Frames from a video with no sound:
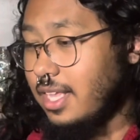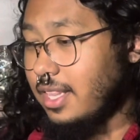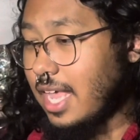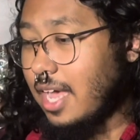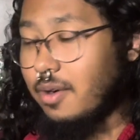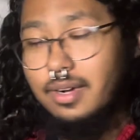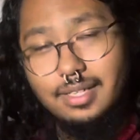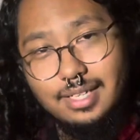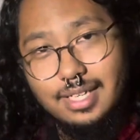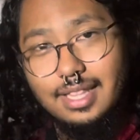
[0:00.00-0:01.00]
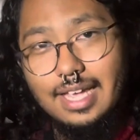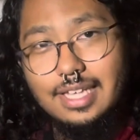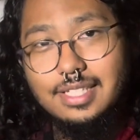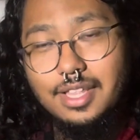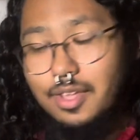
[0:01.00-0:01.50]
Now, like I
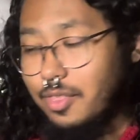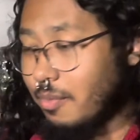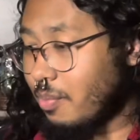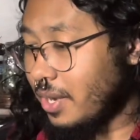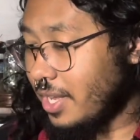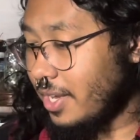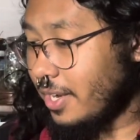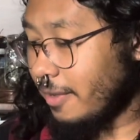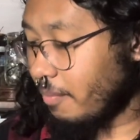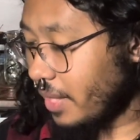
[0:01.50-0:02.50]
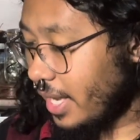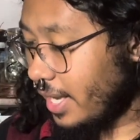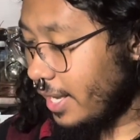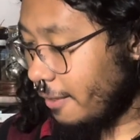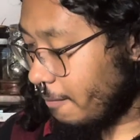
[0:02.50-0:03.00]
said, though, they're pretty good.
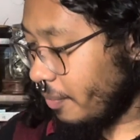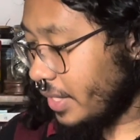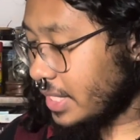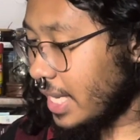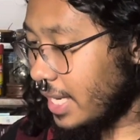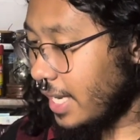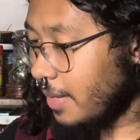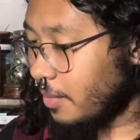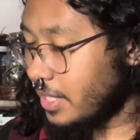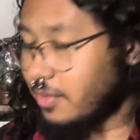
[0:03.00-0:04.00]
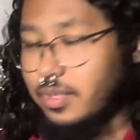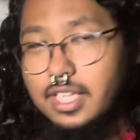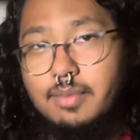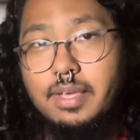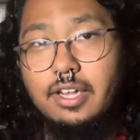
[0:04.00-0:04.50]
The Scott Cunningham one is
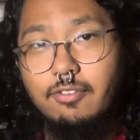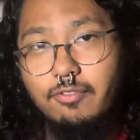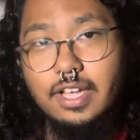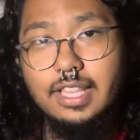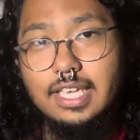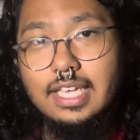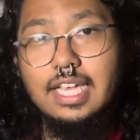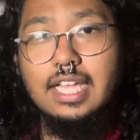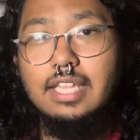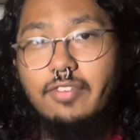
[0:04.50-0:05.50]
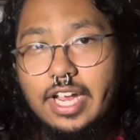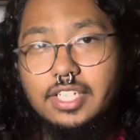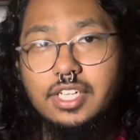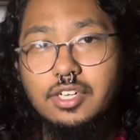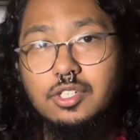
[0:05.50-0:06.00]
really beginner friendly. The Vine
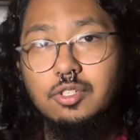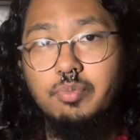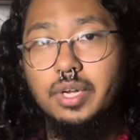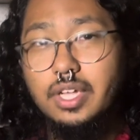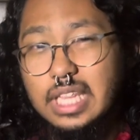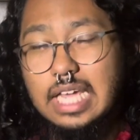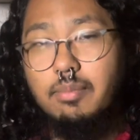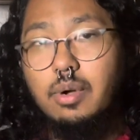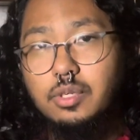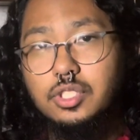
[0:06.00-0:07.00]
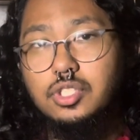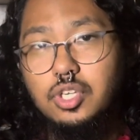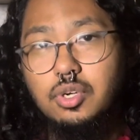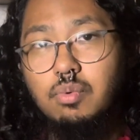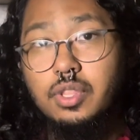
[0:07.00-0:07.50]
Dinner is also pretty good in that approach
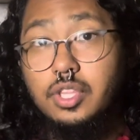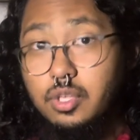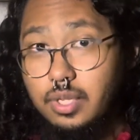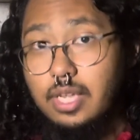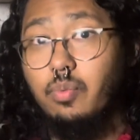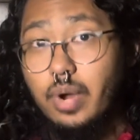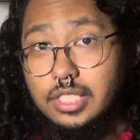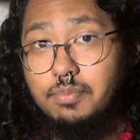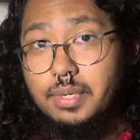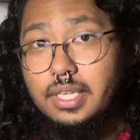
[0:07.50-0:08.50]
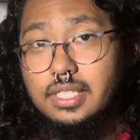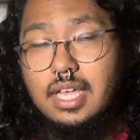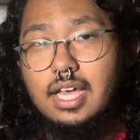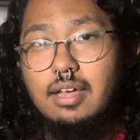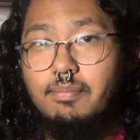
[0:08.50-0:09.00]
too, with unique recipes.
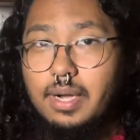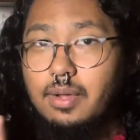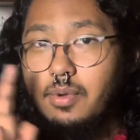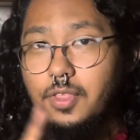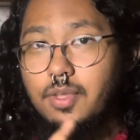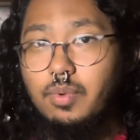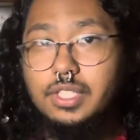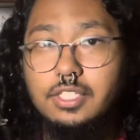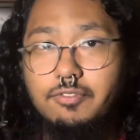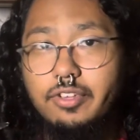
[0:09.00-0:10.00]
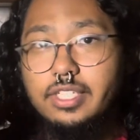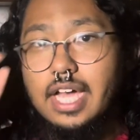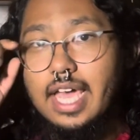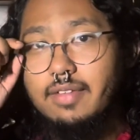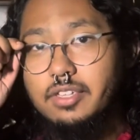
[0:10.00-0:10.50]
But with the Witch's Feast, I have